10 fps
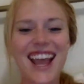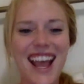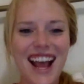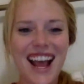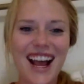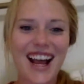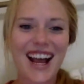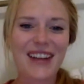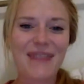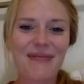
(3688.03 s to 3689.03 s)

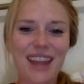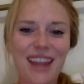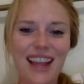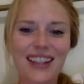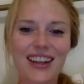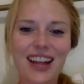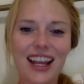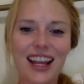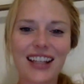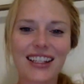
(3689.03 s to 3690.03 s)
Um, and so I
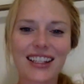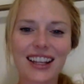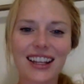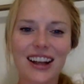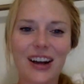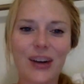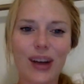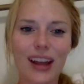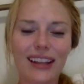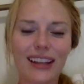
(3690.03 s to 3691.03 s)
guess, you know,
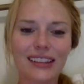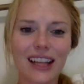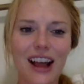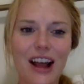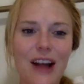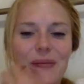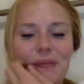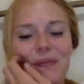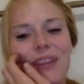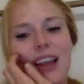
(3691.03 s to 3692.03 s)
um,
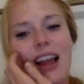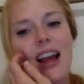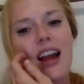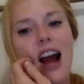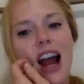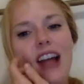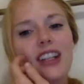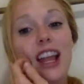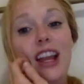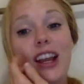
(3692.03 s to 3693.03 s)

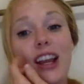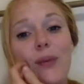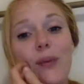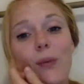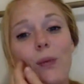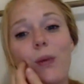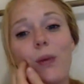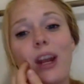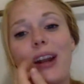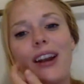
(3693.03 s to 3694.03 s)
actually, like
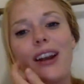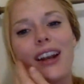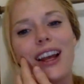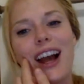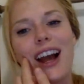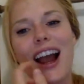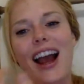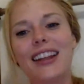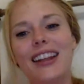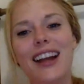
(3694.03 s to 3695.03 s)
when
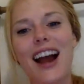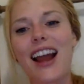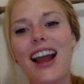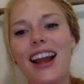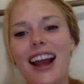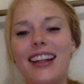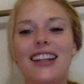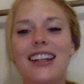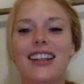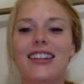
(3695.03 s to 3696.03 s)
I had to
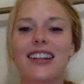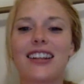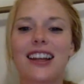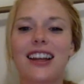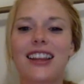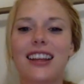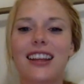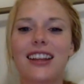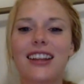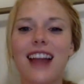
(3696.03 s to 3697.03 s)
take this class,
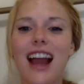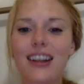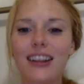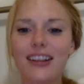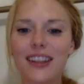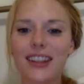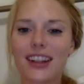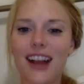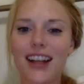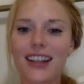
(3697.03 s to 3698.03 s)
the title of this
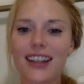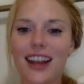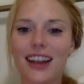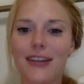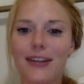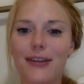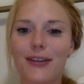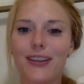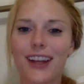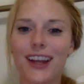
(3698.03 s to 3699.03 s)
class, I
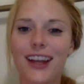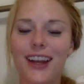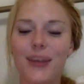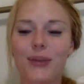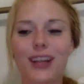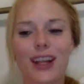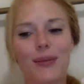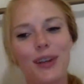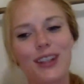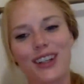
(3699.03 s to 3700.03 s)
was like a
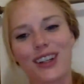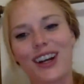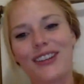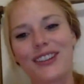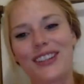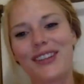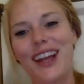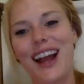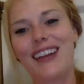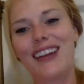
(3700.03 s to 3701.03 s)
big turnoff to me.
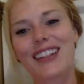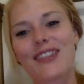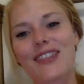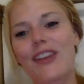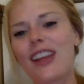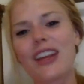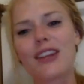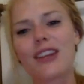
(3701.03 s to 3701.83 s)
I just felt like it was going